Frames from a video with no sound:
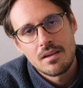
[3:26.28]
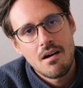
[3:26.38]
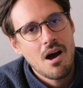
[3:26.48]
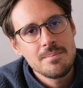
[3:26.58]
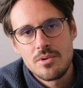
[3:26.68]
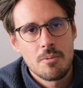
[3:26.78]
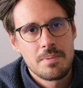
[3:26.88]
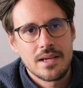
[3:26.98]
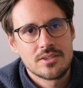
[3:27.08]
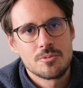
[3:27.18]
I'm not a
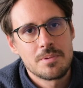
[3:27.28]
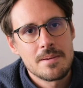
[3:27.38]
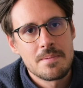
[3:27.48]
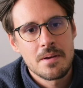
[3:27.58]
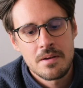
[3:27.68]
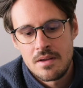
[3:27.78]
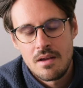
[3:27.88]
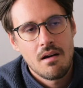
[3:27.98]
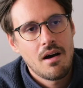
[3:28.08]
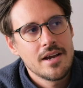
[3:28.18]
pixel peeper.
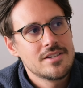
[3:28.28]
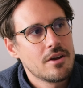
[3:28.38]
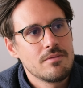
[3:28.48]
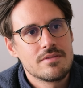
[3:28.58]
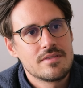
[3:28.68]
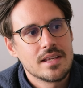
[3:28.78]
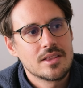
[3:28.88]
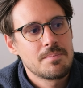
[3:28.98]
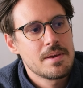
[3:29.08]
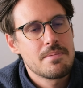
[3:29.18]
I don't think
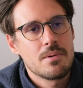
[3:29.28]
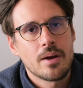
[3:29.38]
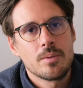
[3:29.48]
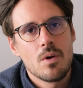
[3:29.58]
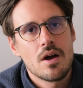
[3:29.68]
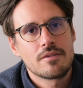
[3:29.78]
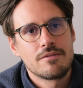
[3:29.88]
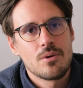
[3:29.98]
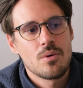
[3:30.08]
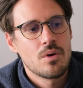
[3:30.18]
the people I work
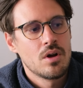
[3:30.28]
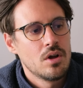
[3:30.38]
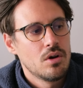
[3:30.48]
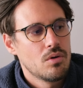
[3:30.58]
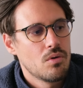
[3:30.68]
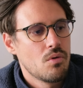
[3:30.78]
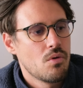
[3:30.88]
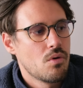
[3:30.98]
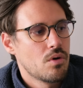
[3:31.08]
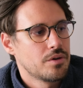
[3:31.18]
for
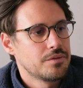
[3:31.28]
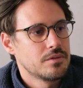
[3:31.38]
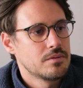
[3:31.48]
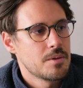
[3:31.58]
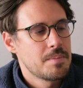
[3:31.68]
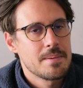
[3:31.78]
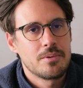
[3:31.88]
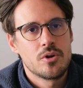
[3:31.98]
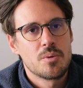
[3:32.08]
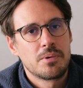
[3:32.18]
or the
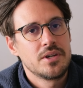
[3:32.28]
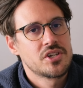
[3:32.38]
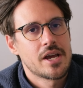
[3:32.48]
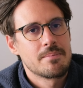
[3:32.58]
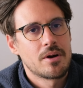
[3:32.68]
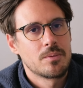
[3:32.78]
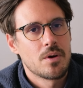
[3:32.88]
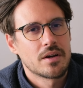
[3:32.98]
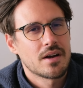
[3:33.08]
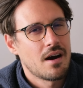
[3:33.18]
people who appreciate my
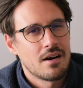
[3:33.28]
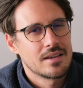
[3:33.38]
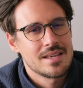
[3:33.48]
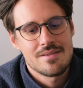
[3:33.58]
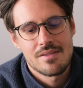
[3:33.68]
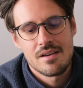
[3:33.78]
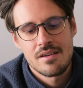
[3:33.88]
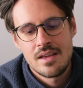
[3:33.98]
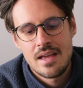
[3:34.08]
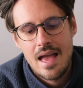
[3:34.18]
work are
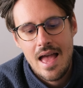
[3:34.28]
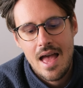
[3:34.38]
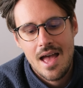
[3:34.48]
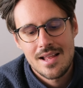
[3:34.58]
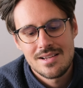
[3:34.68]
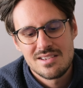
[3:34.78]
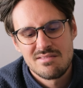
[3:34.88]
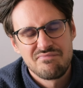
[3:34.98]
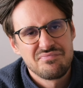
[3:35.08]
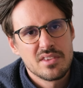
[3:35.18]
either, and
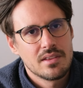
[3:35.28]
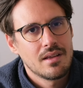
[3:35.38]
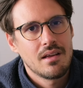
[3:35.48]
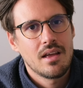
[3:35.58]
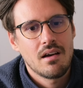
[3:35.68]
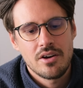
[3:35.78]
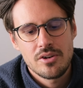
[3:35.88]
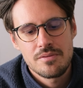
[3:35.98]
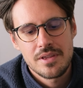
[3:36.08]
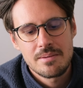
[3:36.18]
I
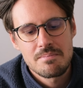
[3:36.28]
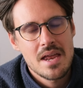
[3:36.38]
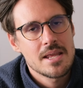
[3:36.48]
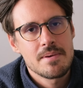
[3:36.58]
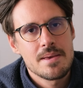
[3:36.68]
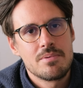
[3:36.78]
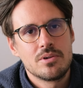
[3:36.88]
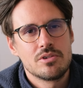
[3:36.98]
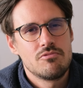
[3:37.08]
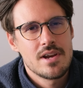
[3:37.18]
don't think many people
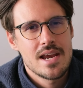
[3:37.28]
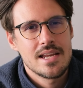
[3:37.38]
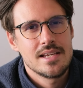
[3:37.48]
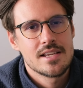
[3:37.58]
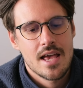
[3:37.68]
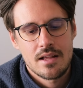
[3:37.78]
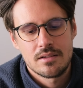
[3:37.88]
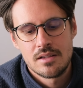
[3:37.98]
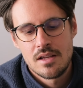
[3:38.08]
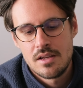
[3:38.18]
could really tell.